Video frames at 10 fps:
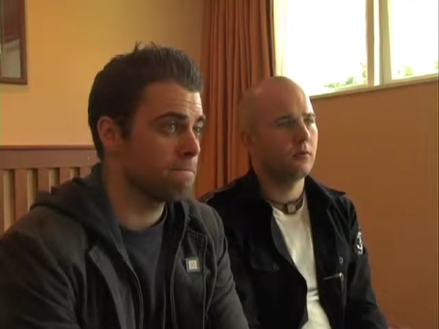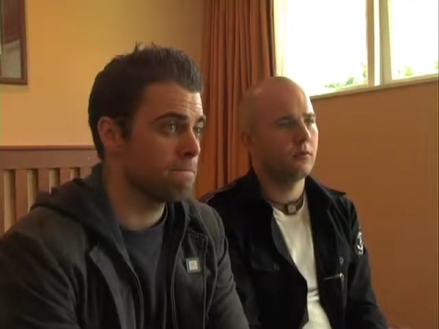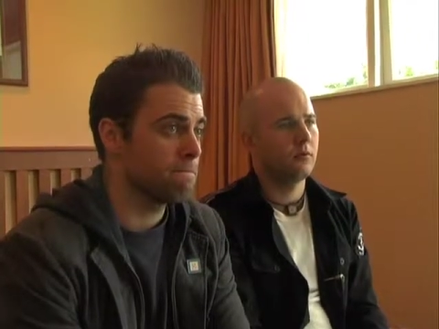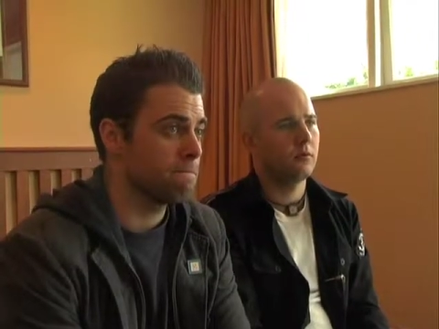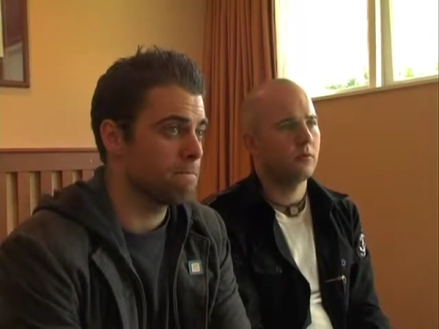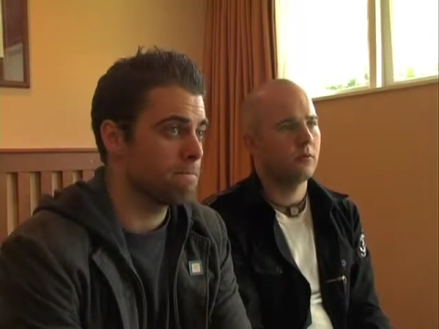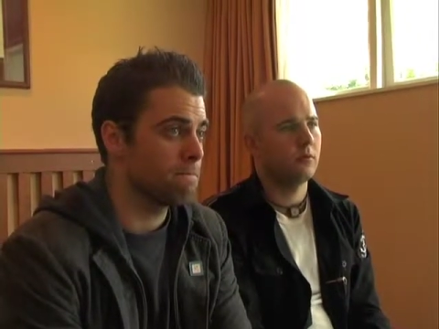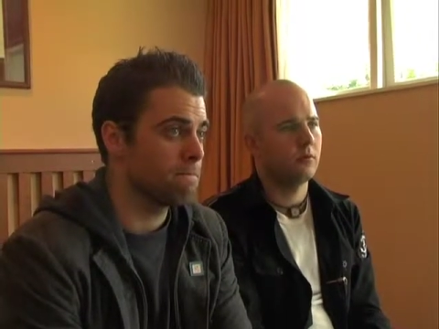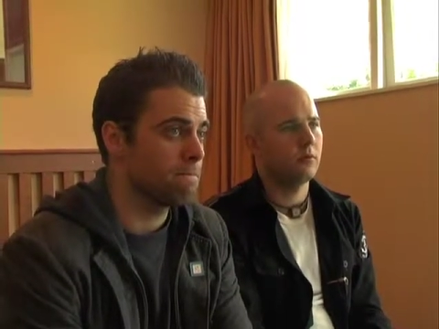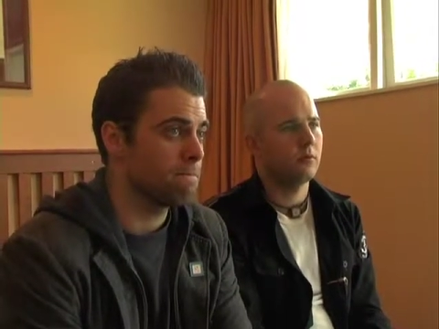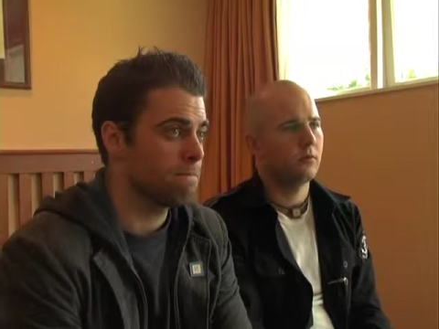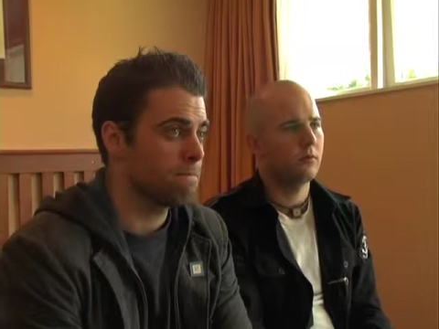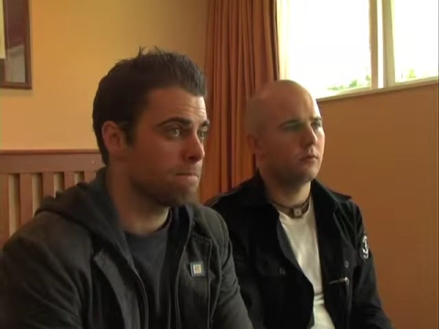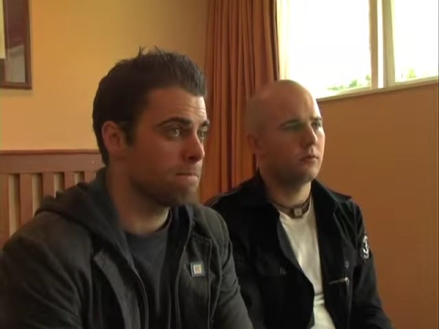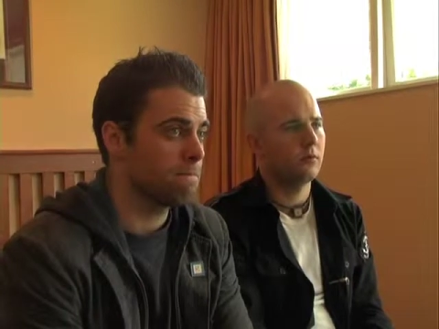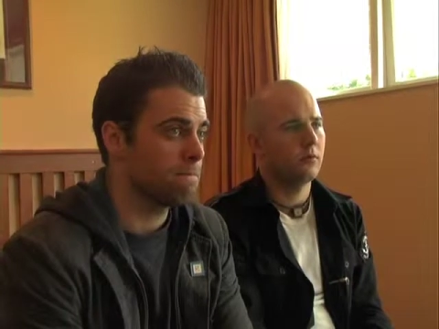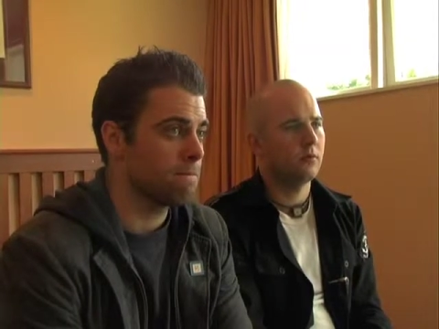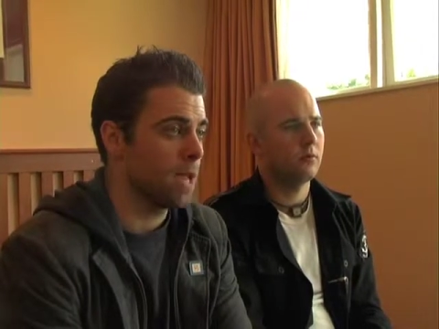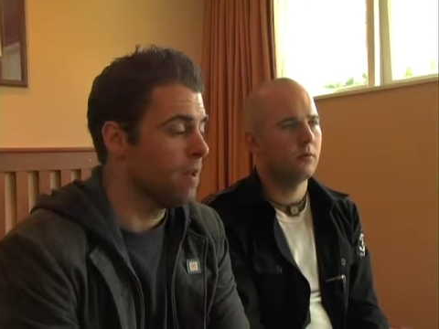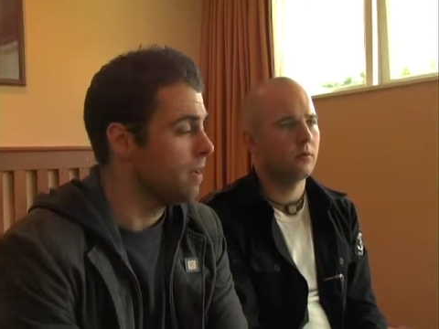
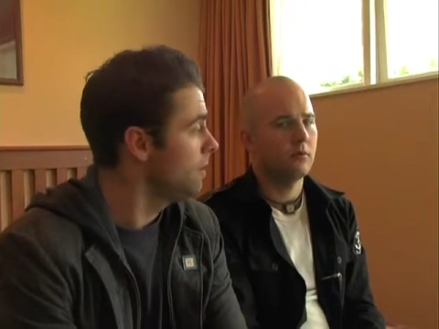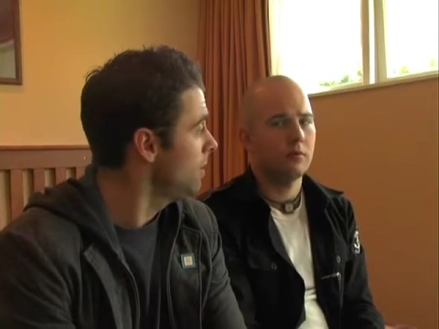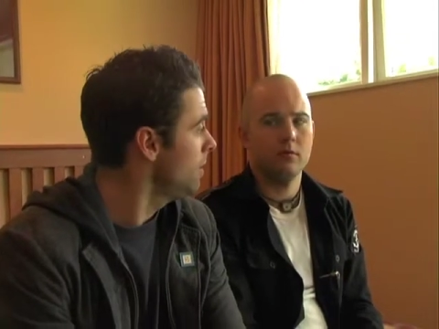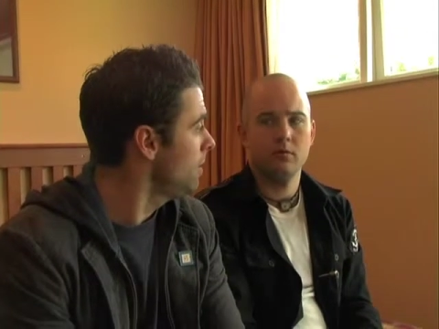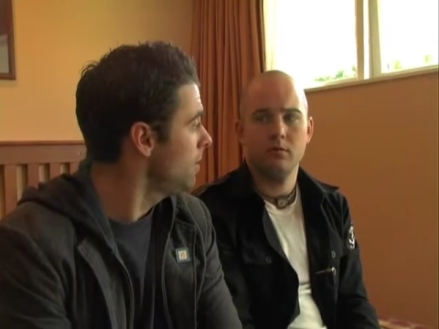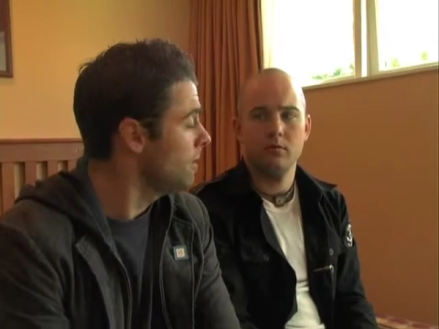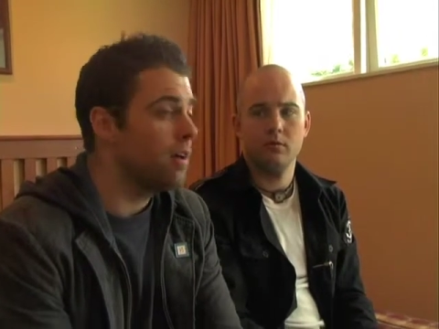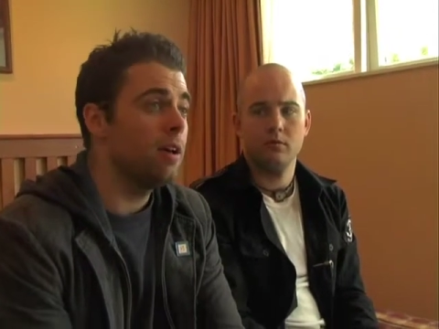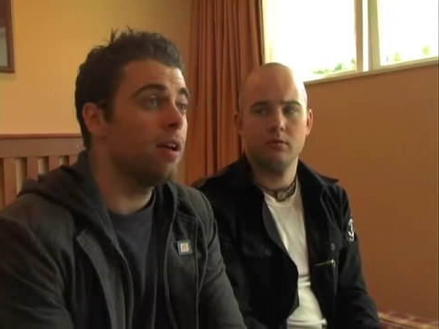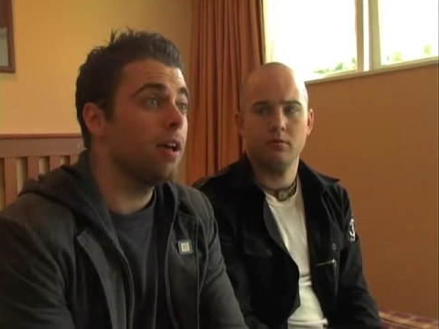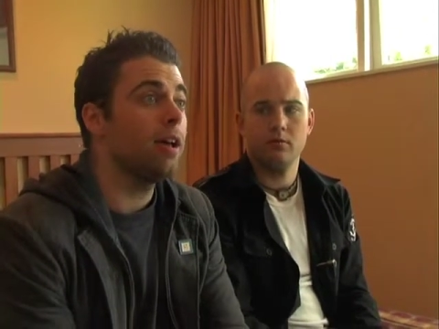(silence)